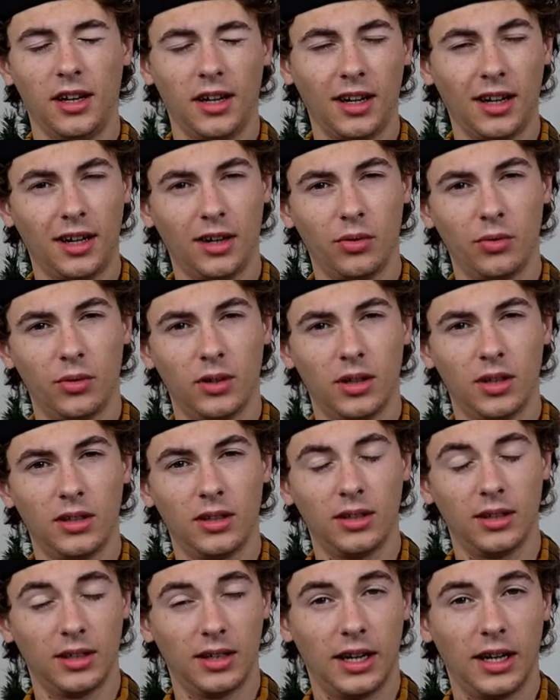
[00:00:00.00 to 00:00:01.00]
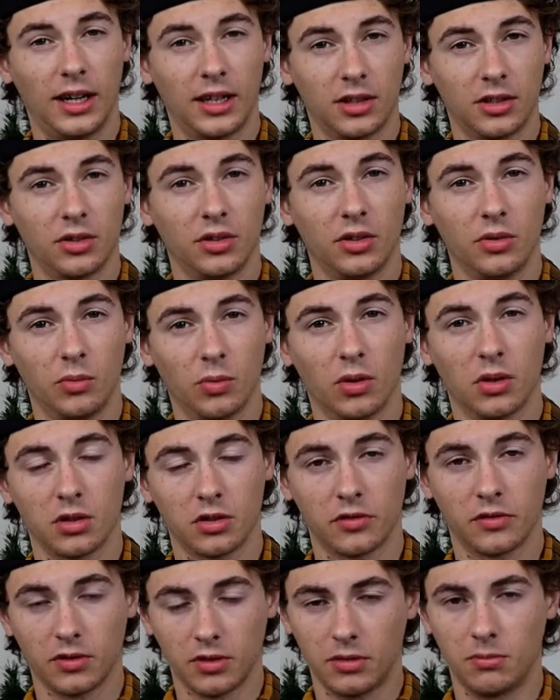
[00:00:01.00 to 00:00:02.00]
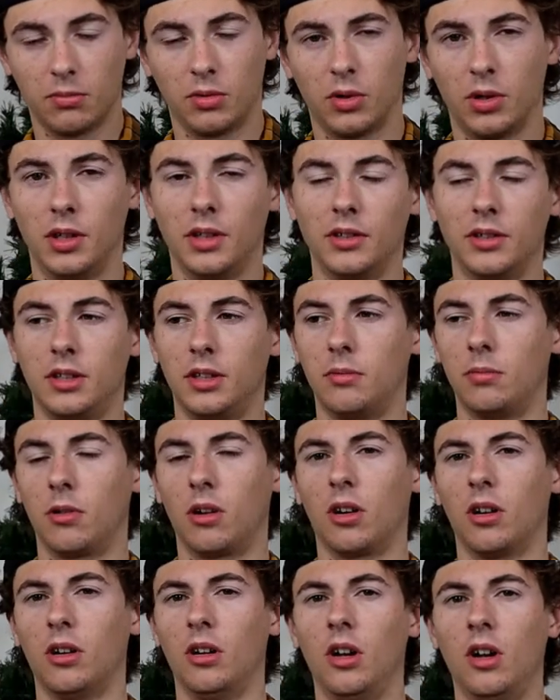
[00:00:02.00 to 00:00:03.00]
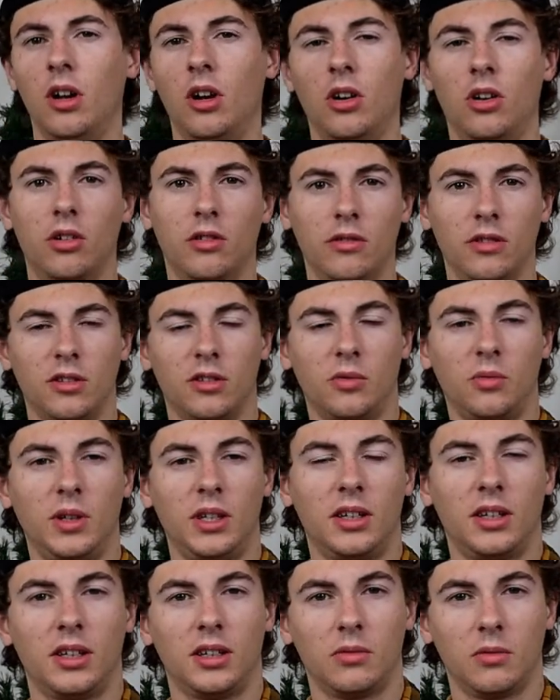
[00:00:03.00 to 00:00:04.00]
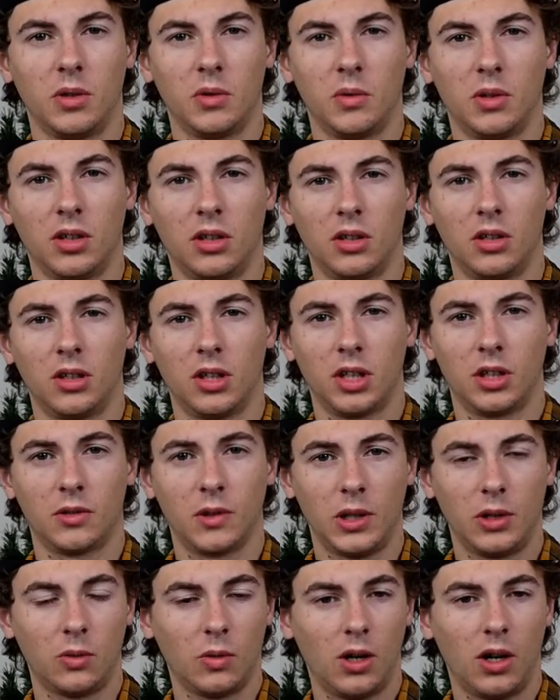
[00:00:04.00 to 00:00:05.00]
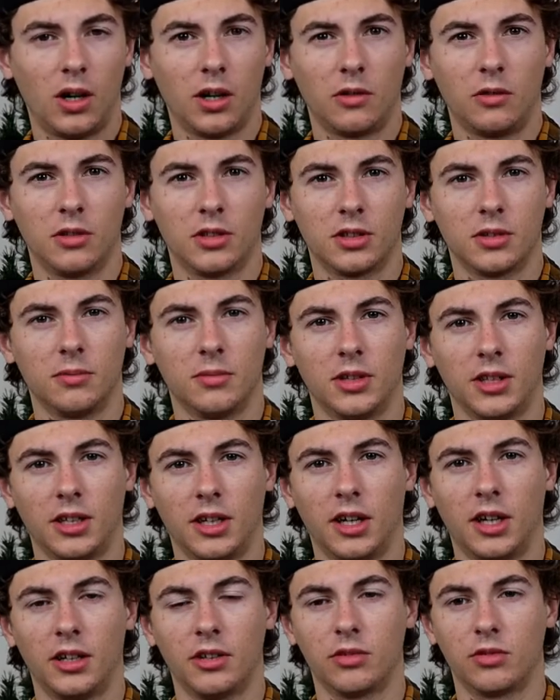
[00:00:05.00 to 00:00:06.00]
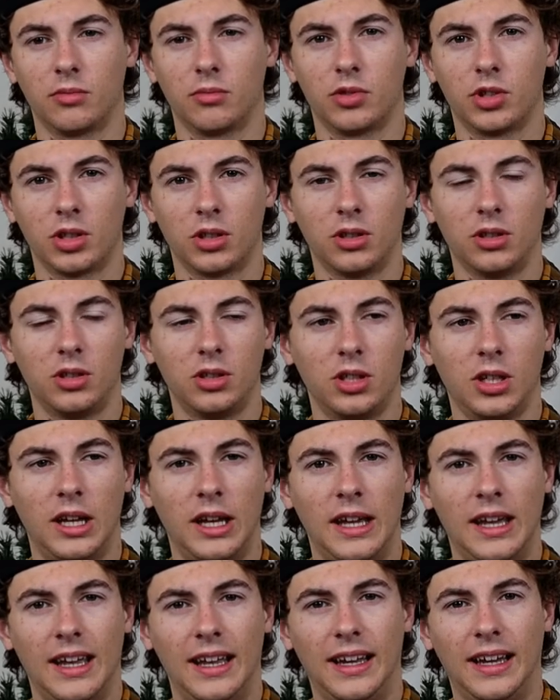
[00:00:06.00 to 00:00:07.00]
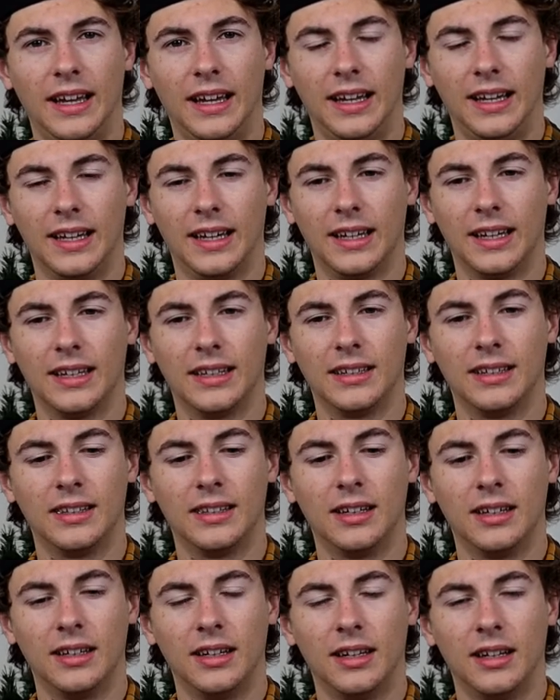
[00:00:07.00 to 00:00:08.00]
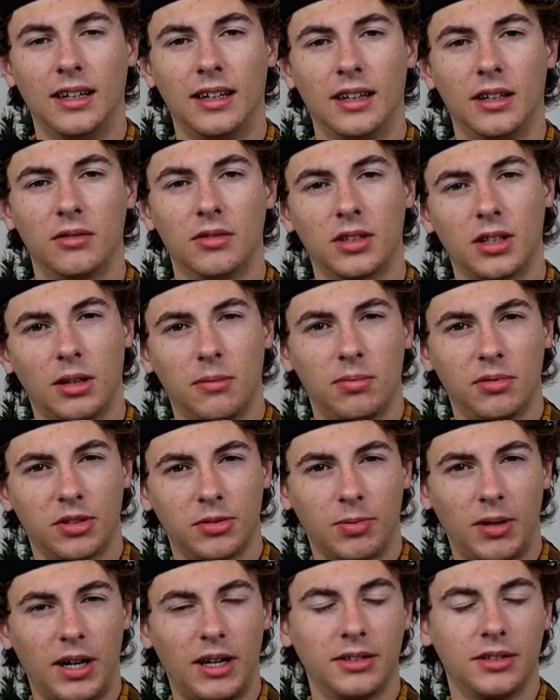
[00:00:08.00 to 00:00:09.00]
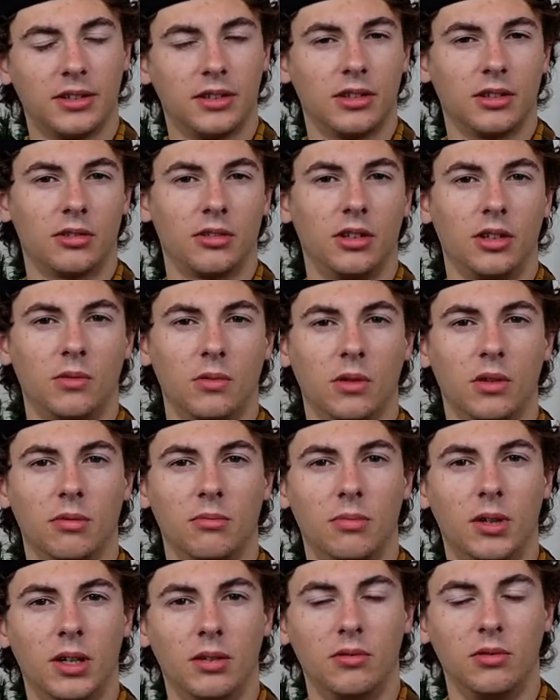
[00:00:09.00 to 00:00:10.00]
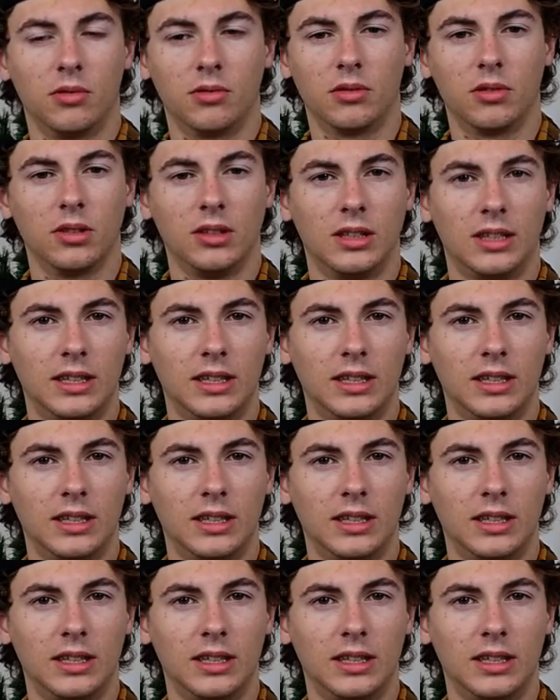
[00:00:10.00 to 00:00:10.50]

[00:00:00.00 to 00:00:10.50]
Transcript: and how well it actually works for the buoyancy part. Over the weekend, we went on a creek walk with some of the guys from church, and there's a couple spots in the creek where the mud was really